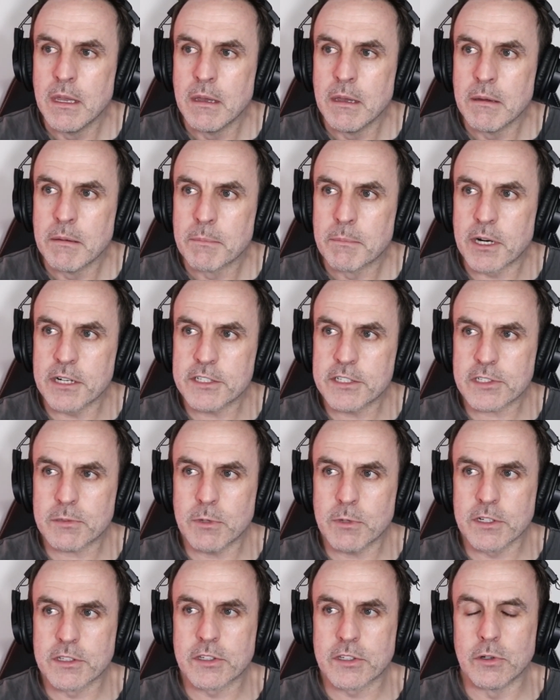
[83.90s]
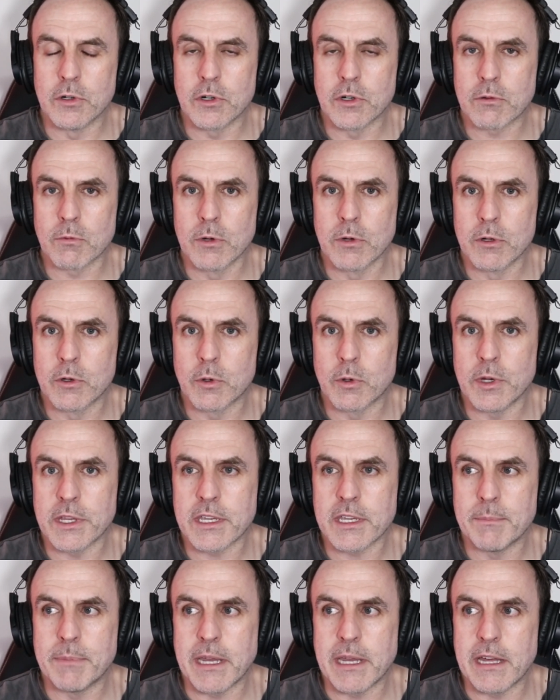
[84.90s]
But I just want to talk real quick
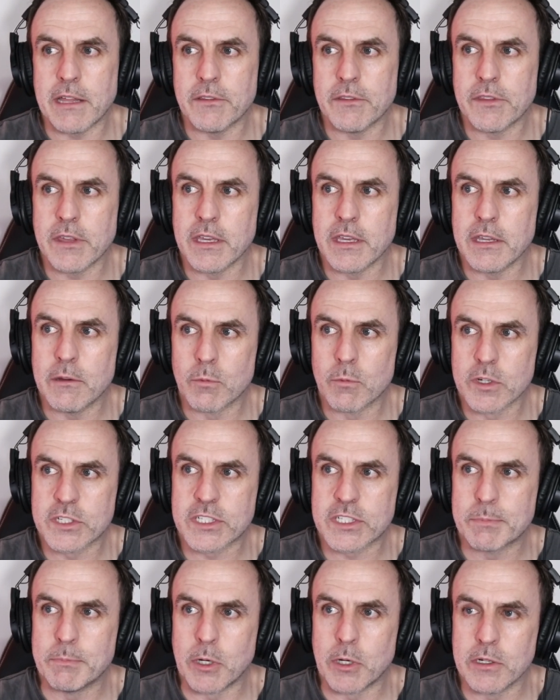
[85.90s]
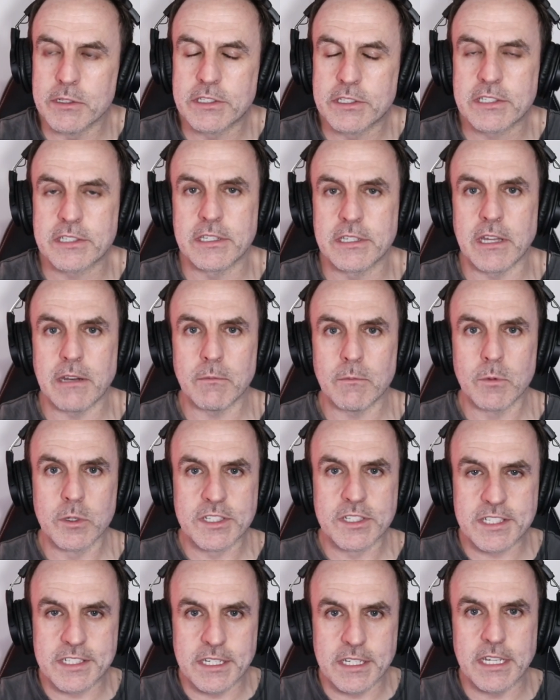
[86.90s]
about the response that was
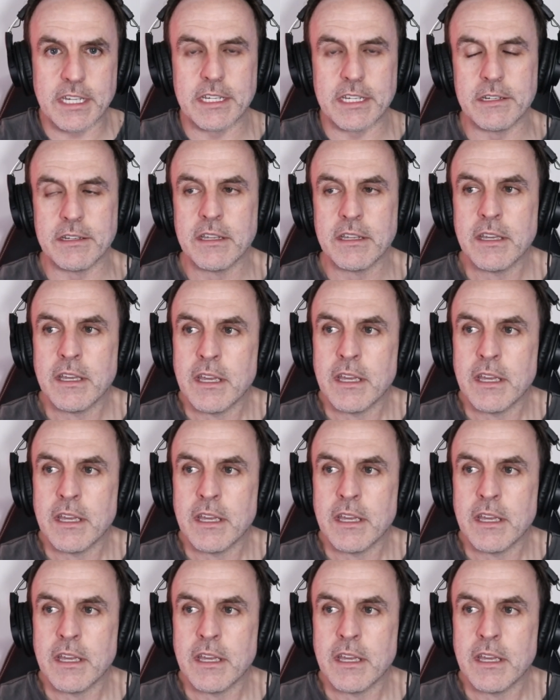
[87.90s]
seen,